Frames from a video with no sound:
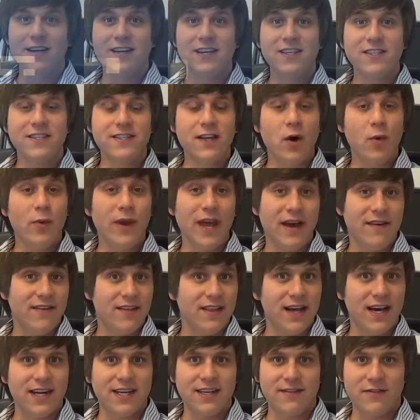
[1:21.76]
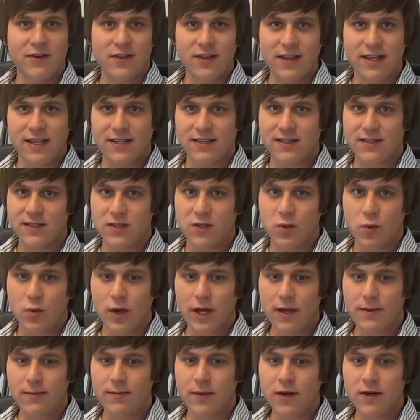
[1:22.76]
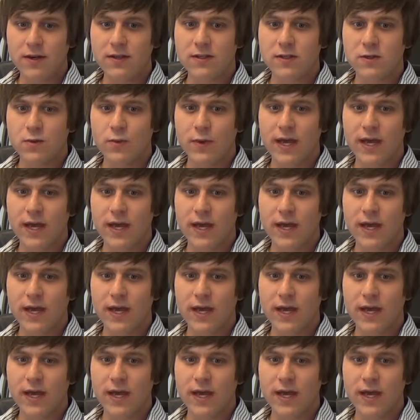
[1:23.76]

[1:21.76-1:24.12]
So we have a lot of different lists in QuickBooks.